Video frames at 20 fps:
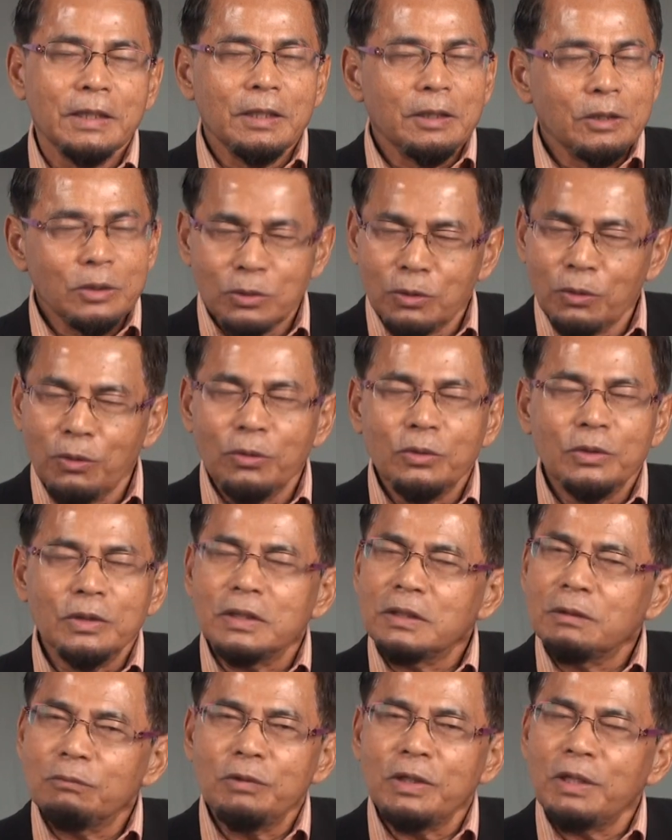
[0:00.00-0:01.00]
So
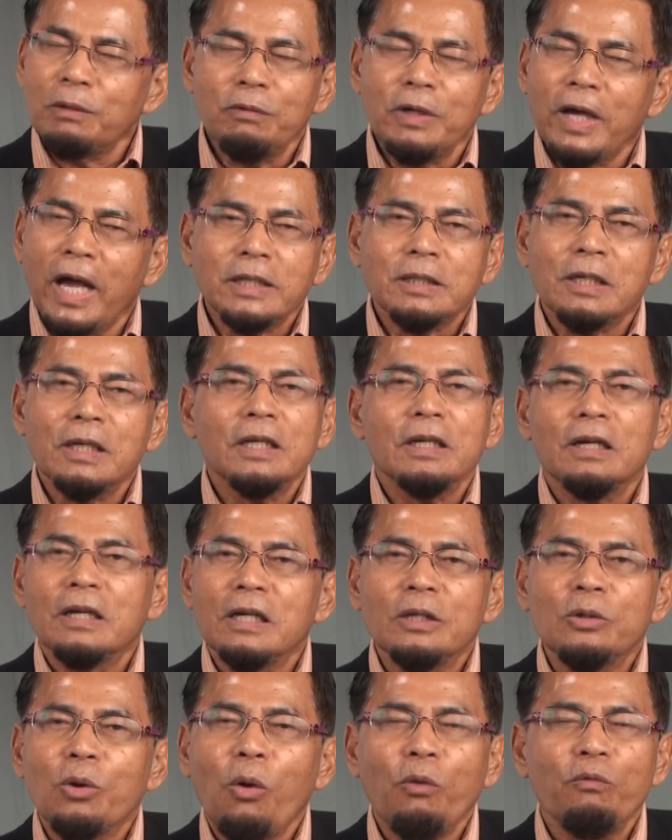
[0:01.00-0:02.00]
we actually
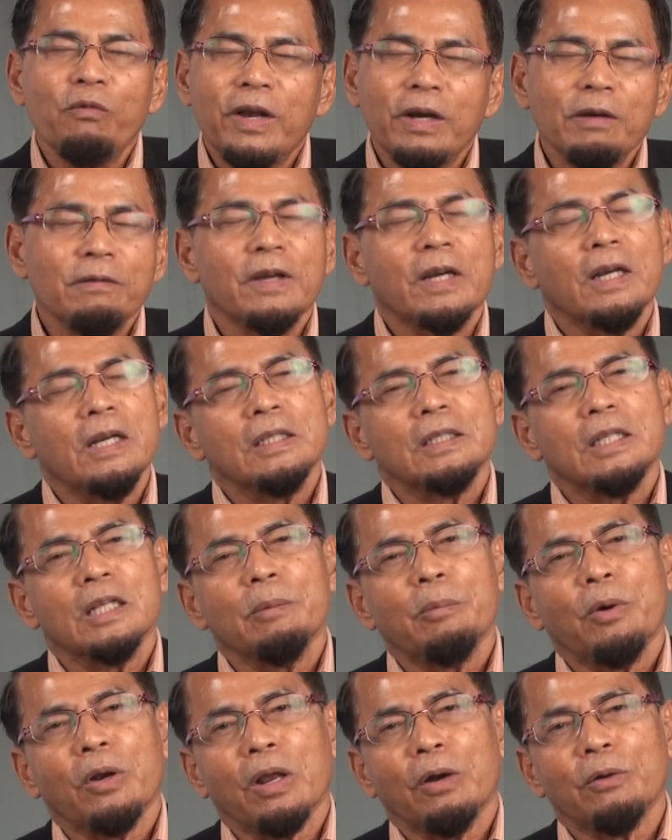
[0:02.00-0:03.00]
really know very little
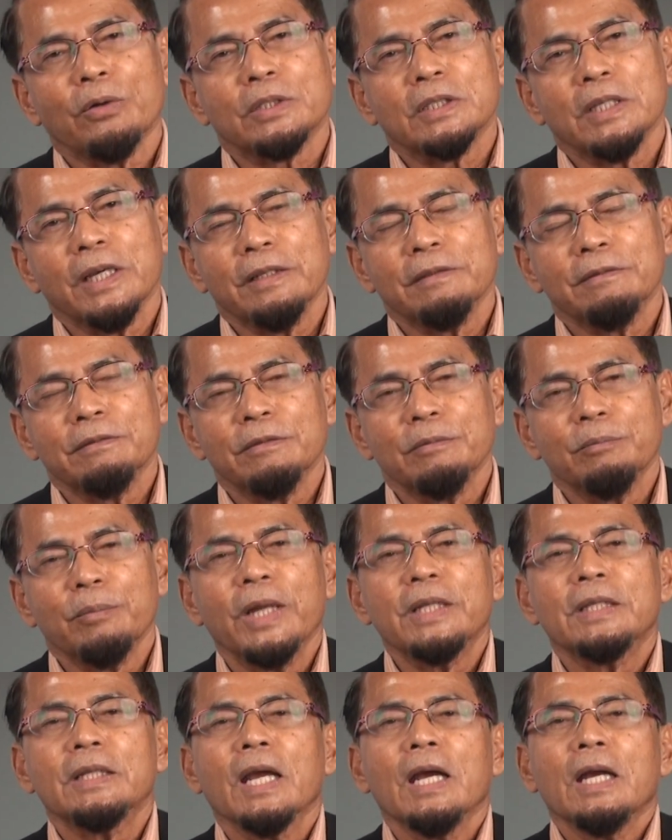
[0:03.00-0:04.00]
about ourselves.
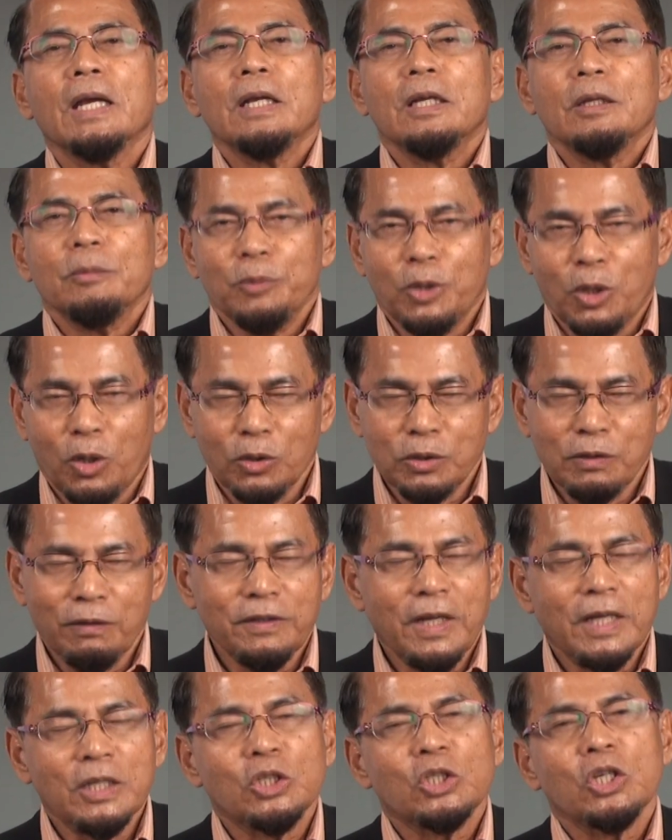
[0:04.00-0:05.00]
But because
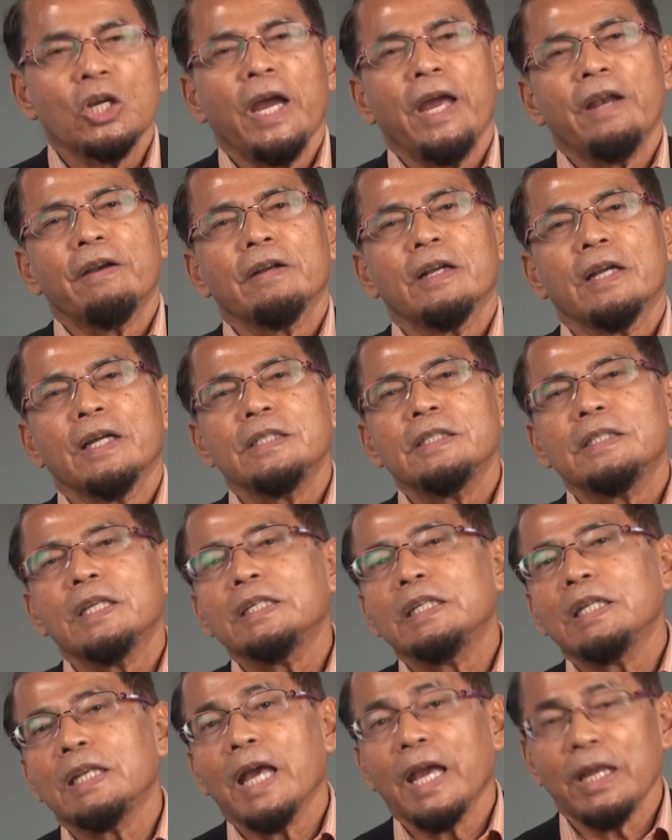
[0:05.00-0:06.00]
of their sheer arrogance,
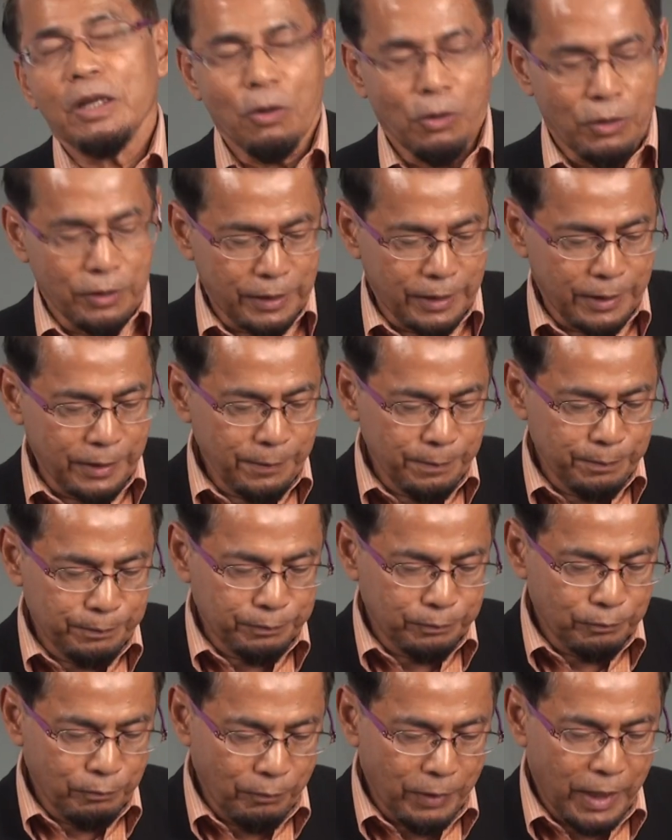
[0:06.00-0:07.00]
they deny God.
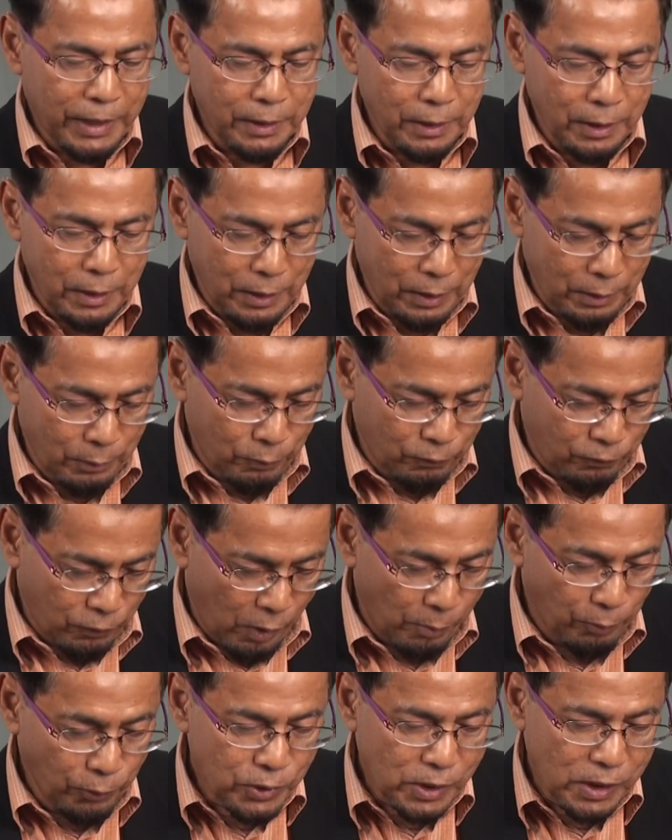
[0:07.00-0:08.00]
But
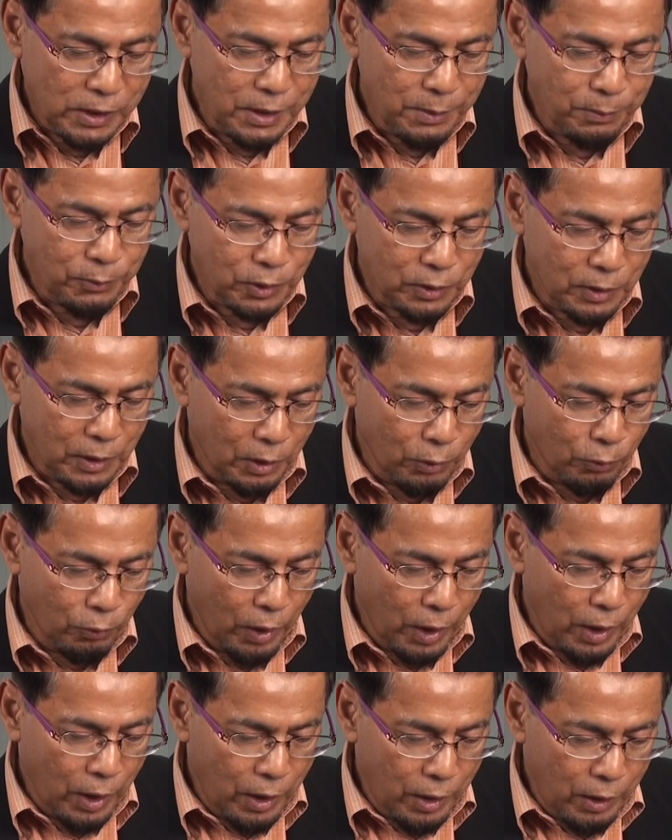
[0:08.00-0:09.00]
for Muslims,
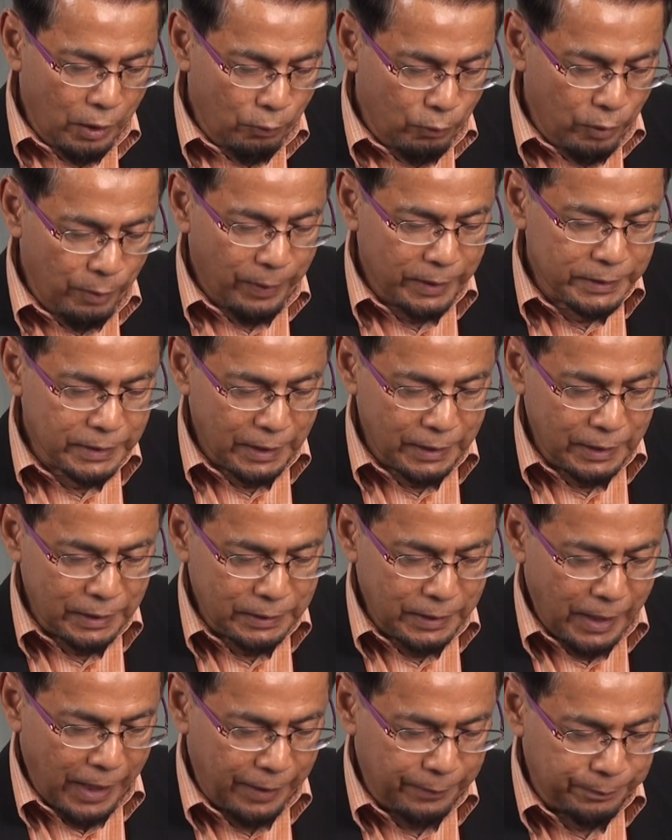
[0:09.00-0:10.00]
we must
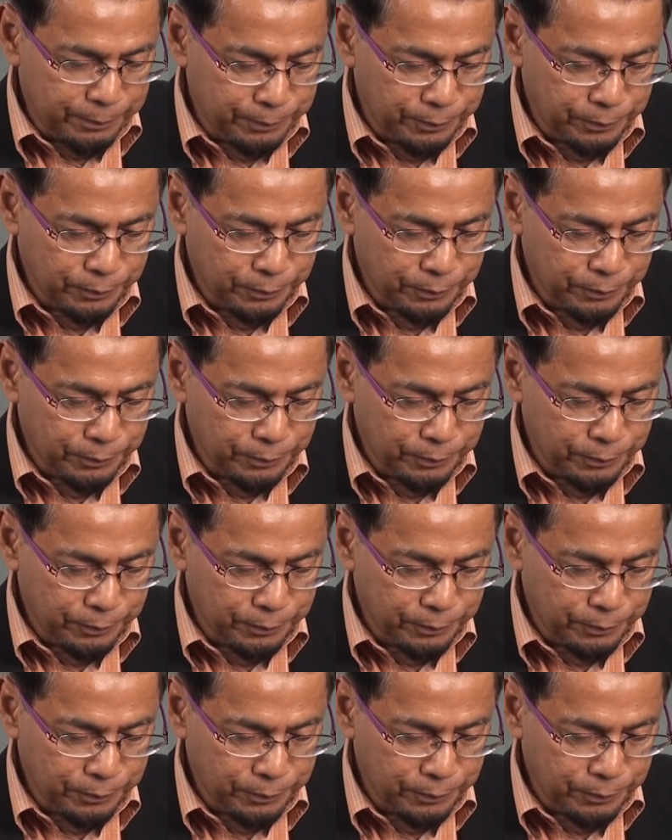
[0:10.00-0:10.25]
understand.